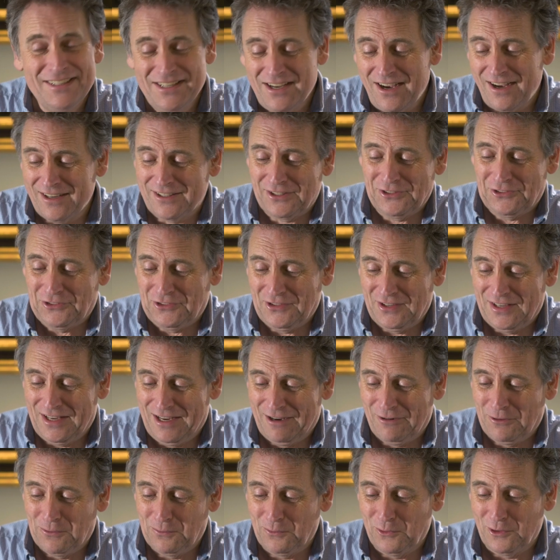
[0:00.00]
I could sit
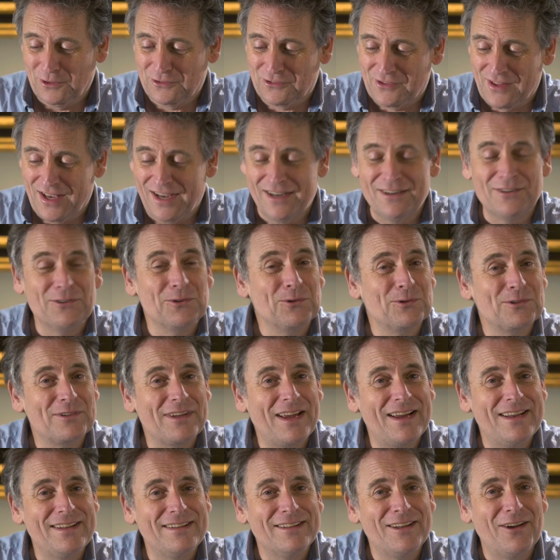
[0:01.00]
here and watch that all
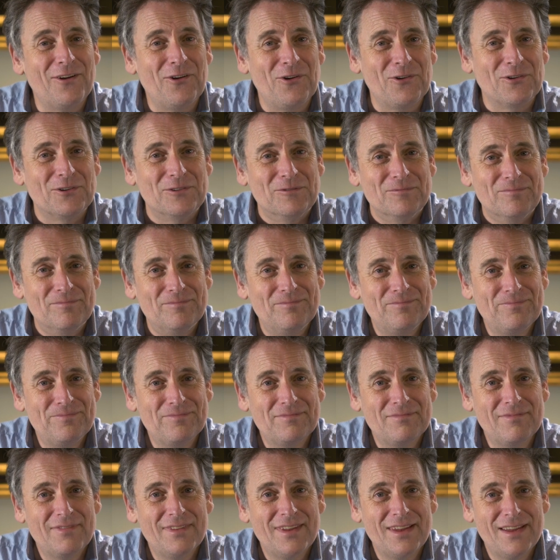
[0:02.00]
day long.
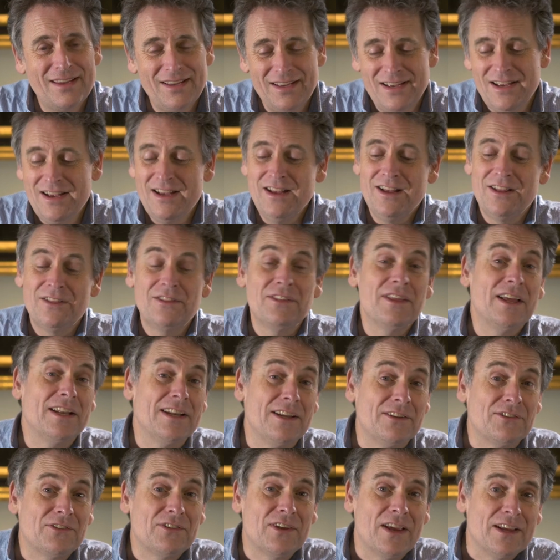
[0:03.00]
Then
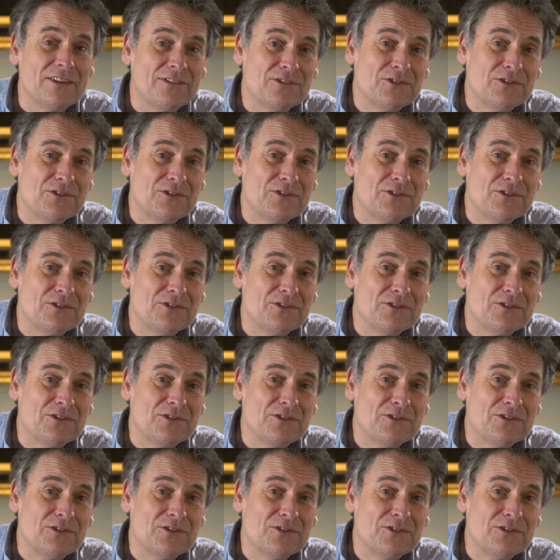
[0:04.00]
it says